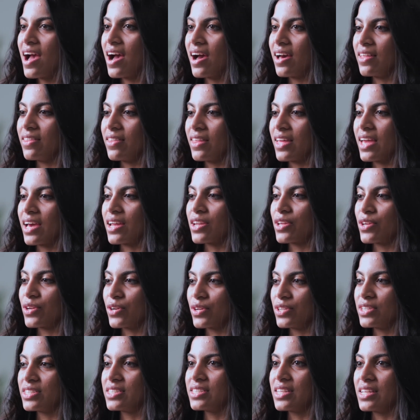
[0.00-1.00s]
and they had a
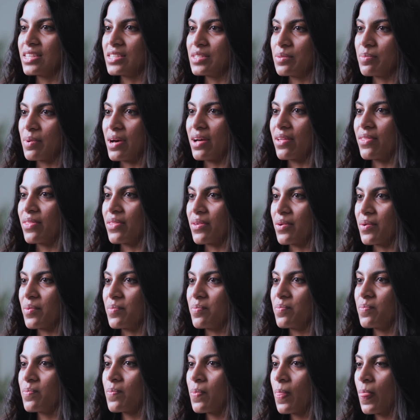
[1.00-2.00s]
good sense about
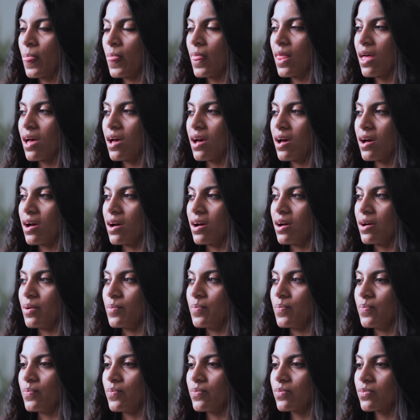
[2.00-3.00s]
them.
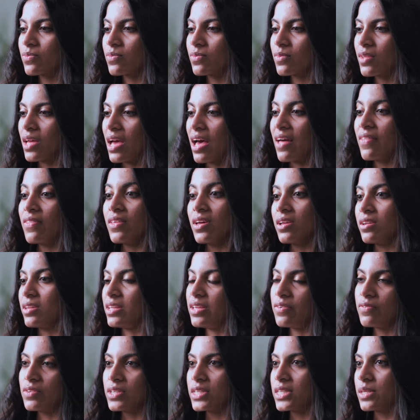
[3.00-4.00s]
And then
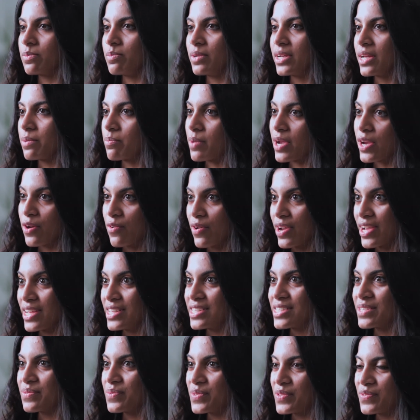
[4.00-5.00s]
even submitting my
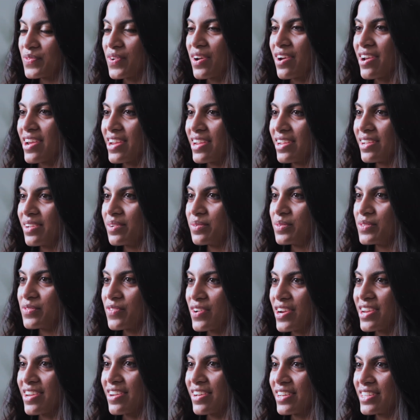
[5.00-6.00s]
grades, it was
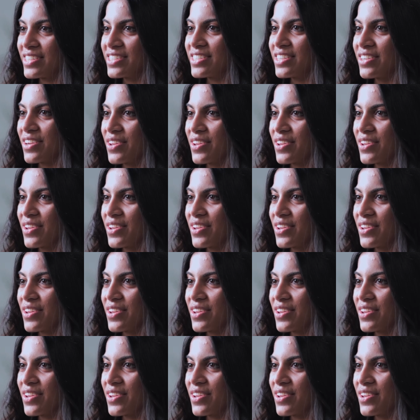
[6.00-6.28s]
very nice to